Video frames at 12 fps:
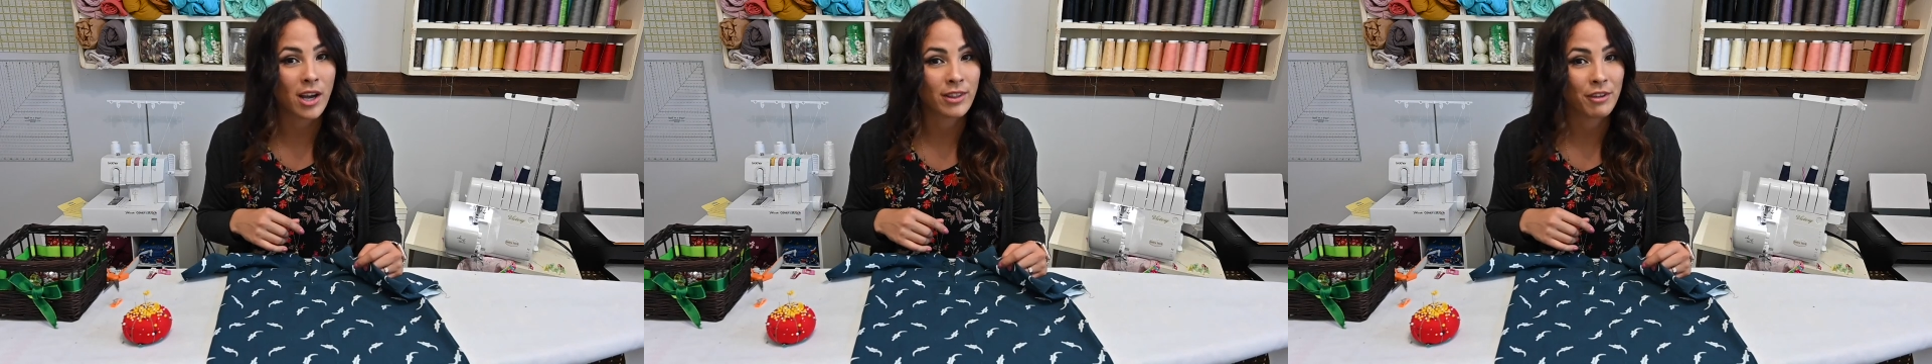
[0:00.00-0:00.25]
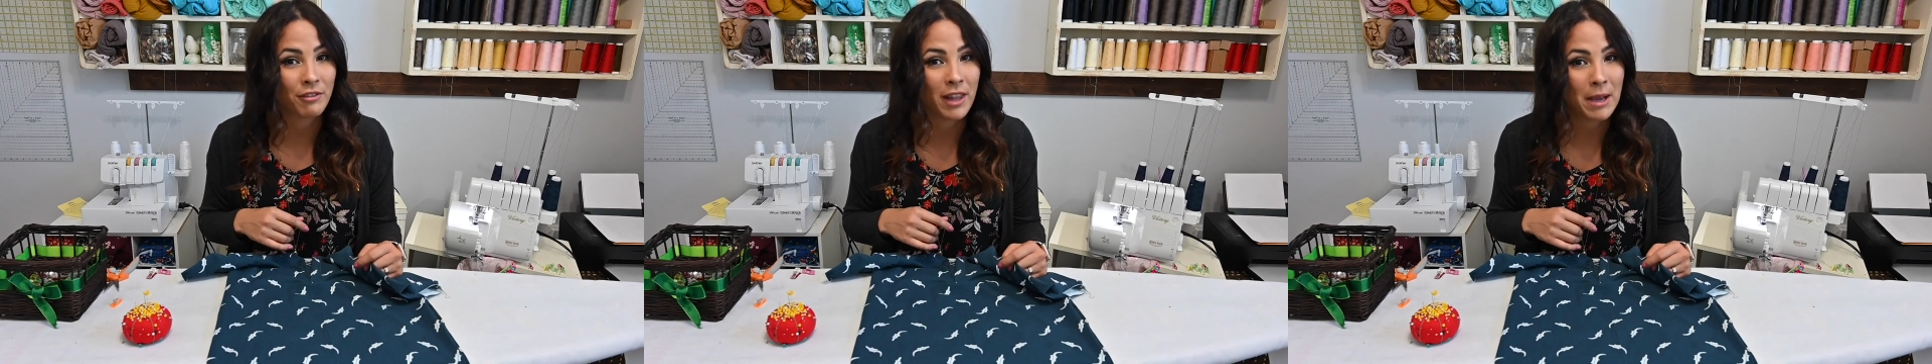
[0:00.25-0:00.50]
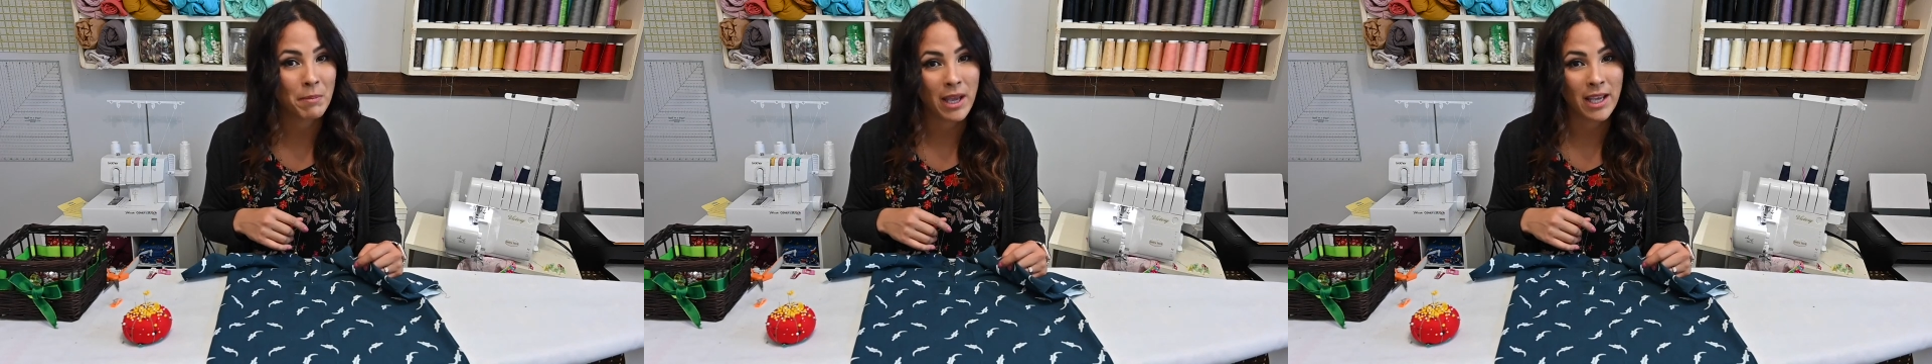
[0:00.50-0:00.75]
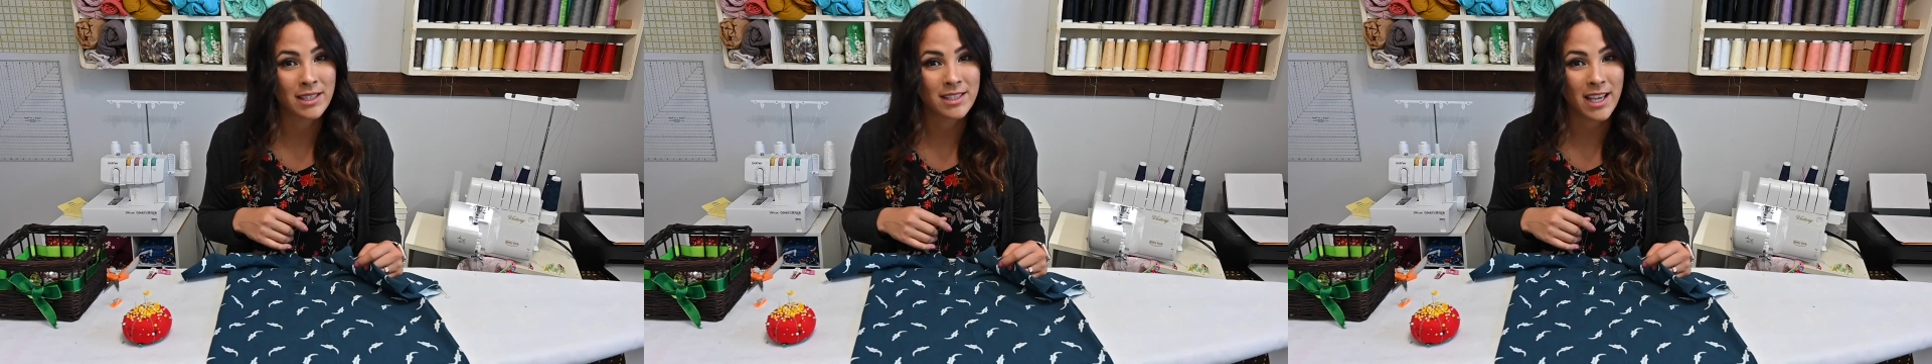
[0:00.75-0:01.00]
on the fly
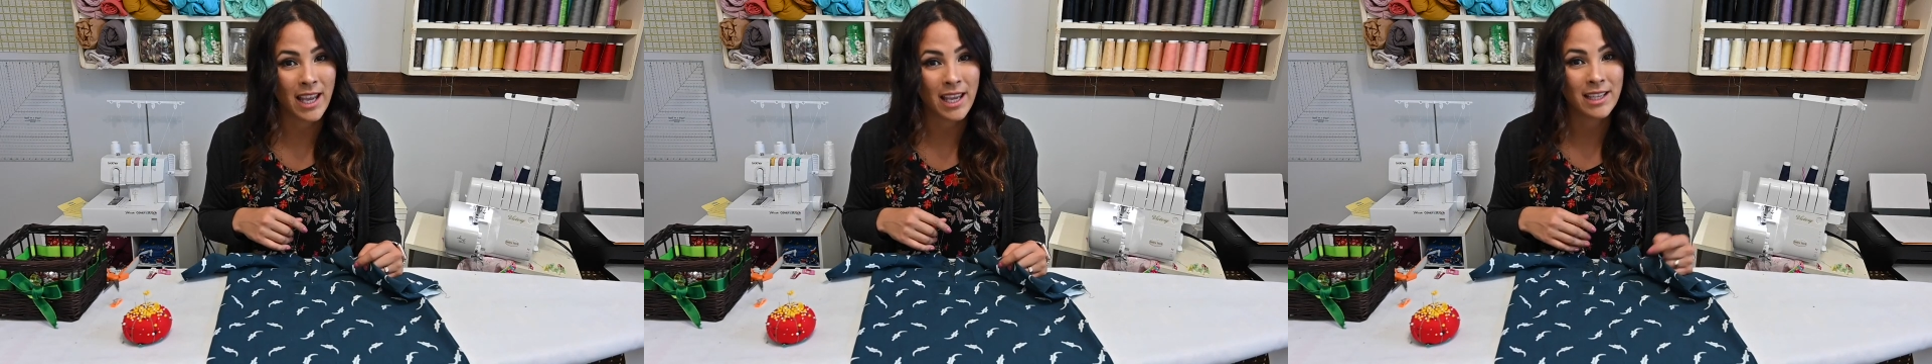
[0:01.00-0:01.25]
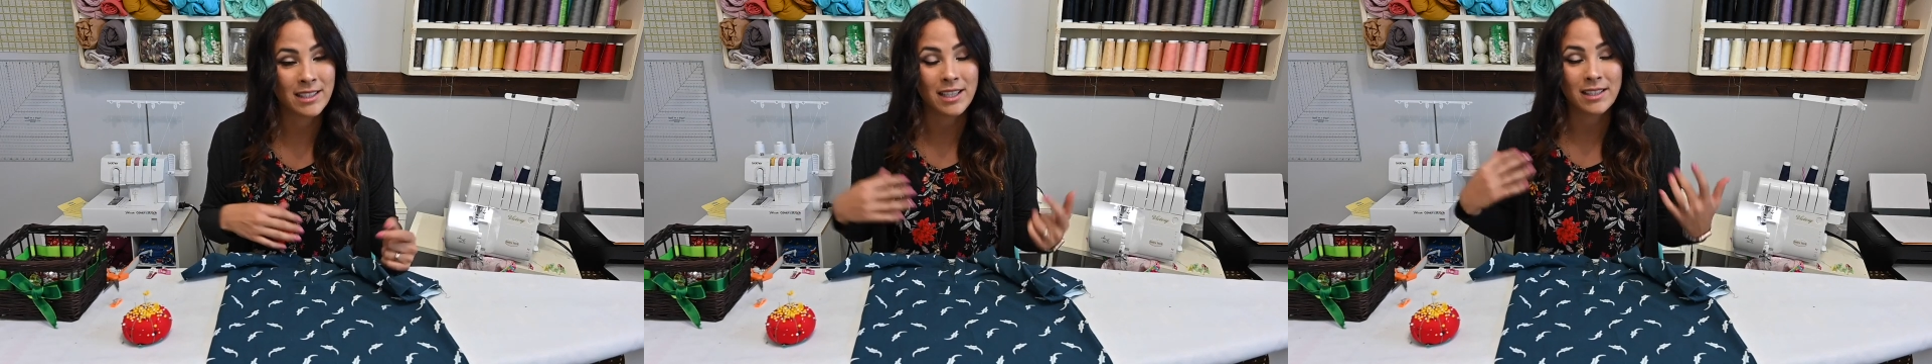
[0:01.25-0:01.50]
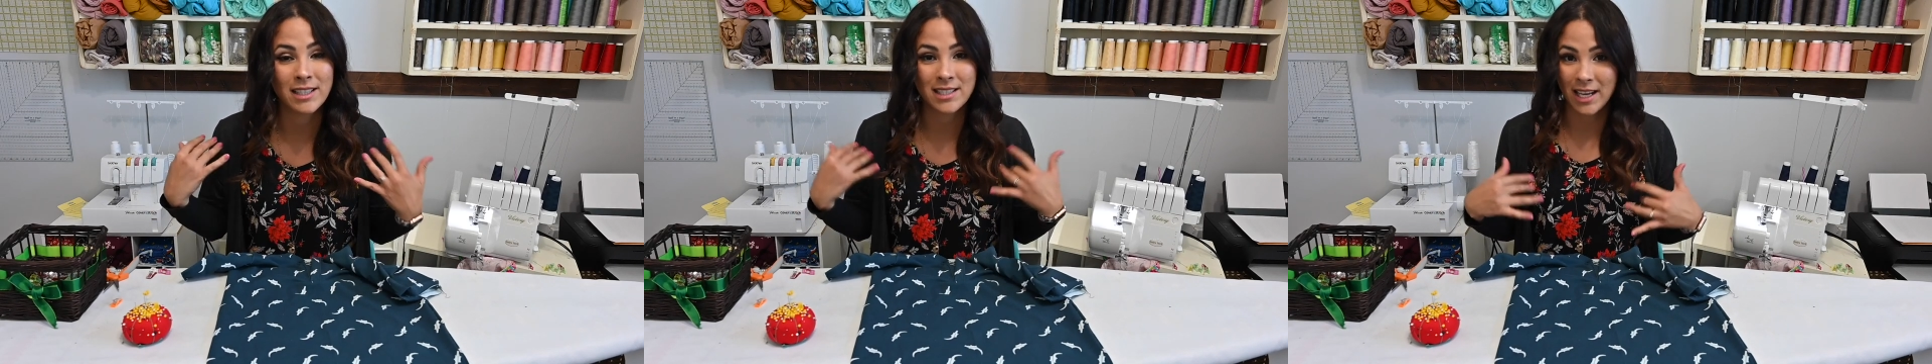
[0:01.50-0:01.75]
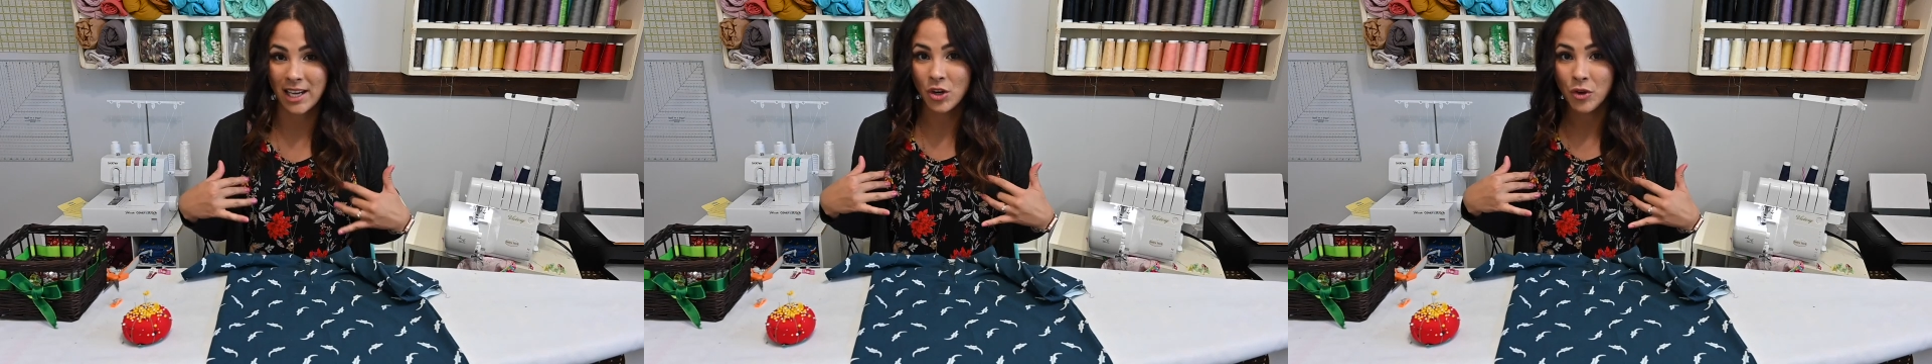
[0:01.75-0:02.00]
pants and the
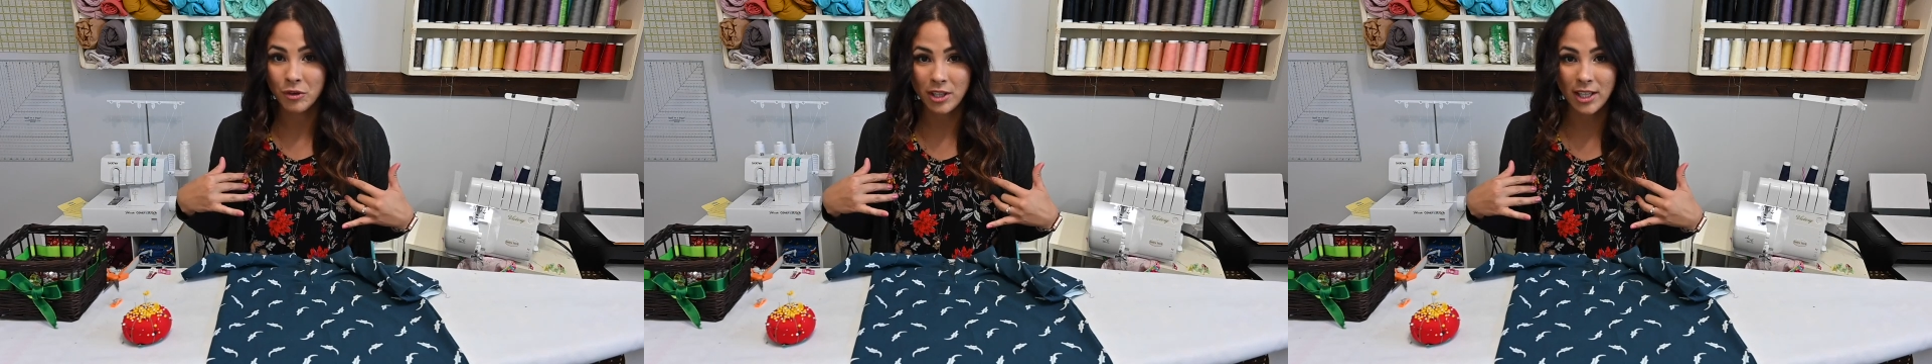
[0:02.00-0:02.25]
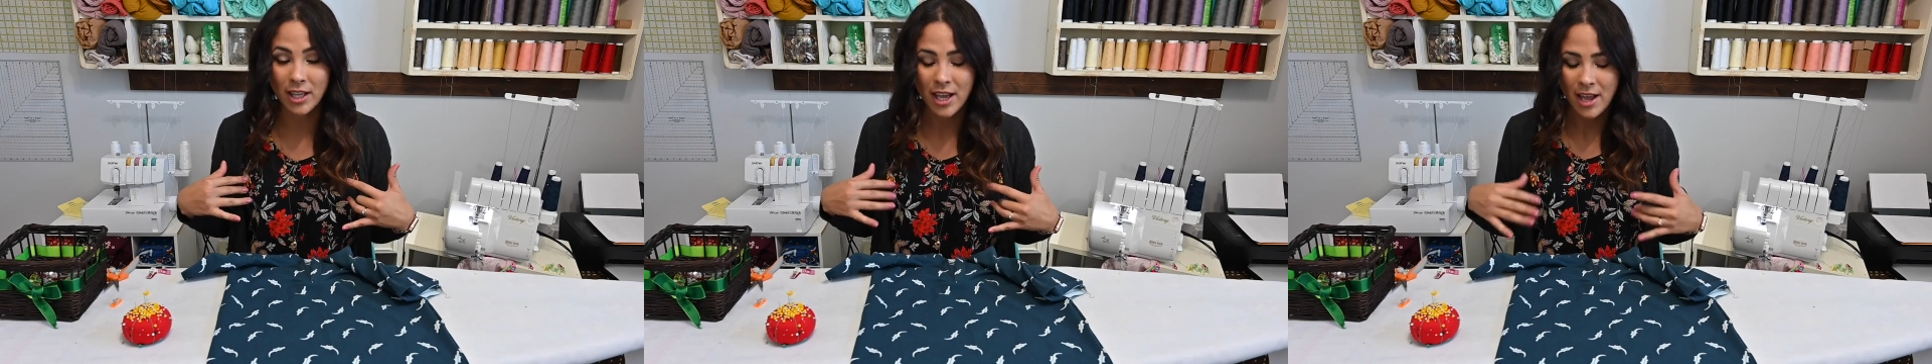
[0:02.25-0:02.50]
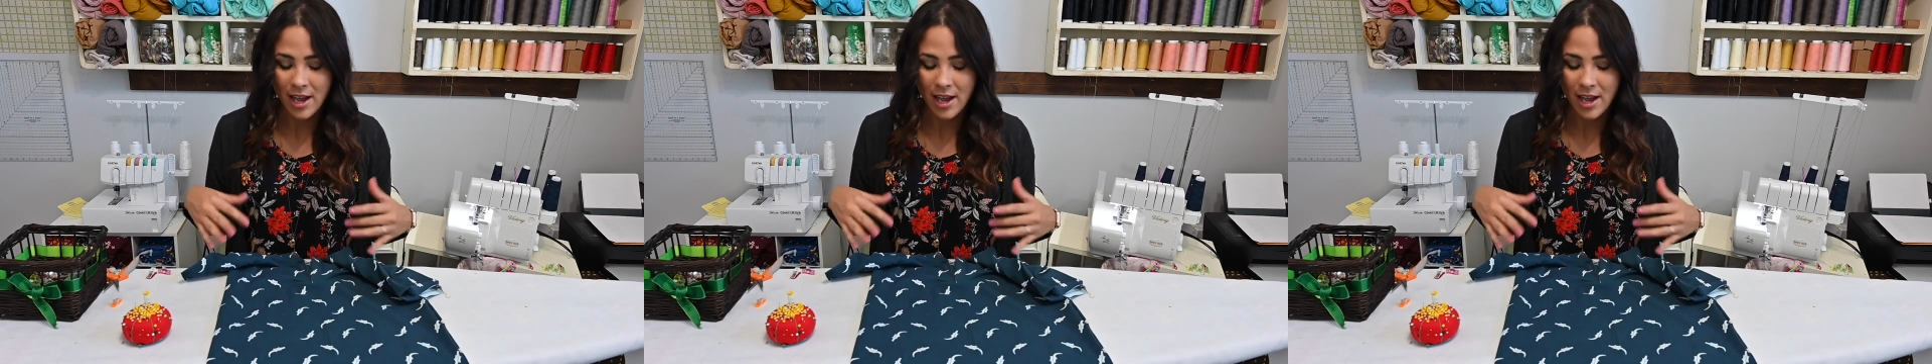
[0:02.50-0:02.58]
Zane hoodie.